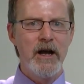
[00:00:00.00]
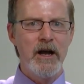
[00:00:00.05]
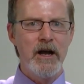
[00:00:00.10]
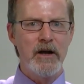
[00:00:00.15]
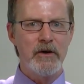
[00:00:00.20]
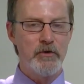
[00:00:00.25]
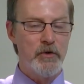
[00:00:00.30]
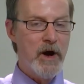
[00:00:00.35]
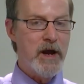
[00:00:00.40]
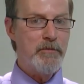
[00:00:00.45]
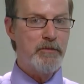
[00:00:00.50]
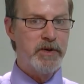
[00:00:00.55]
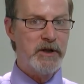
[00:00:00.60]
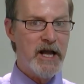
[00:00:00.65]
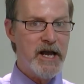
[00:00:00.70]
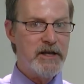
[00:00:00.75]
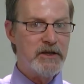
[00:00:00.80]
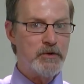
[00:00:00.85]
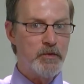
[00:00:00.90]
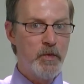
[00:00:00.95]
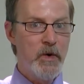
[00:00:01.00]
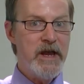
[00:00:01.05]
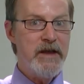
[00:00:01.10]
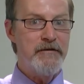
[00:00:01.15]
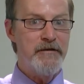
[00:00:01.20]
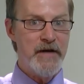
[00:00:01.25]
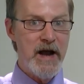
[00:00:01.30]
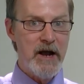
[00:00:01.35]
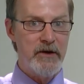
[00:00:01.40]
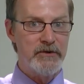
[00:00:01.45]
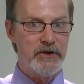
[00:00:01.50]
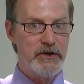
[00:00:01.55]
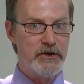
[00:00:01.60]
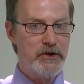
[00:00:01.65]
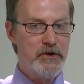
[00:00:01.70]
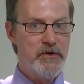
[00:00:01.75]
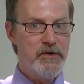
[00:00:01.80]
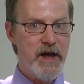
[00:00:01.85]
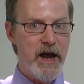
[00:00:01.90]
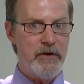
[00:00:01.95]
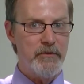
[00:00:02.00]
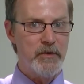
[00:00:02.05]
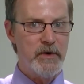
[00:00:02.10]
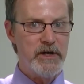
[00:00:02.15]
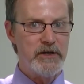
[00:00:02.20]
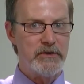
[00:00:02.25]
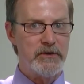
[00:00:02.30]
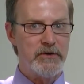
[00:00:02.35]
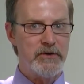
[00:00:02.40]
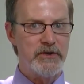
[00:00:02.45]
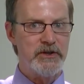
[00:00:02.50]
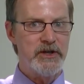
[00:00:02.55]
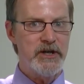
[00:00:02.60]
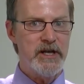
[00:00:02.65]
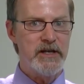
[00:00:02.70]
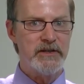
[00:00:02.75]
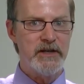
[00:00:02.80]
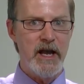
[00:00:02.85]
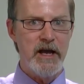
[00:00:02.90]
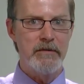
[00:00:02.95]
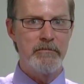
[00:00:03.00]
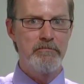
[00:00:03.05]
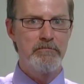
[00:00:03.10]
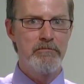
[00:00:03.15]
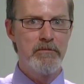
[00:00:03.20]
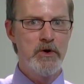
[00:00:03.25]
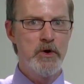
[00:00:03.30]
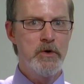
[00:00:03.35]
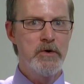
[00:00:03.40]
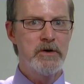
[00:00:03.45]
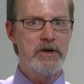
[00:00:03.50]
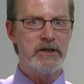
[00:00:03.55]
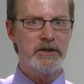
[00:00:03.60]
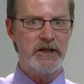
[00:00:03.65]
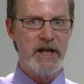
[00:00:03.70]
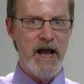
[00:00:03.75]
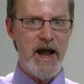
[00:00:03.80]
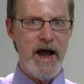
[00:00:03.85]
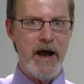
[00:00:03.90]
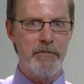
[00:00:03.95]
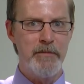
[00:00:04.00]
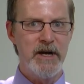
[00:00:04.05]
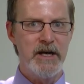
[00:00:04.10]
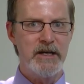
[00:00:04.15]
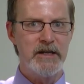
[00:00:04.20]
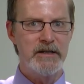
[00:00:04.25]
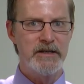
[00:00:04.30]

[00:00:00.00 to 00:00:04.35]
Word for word: A great place we found to do that research is at mooclab.club.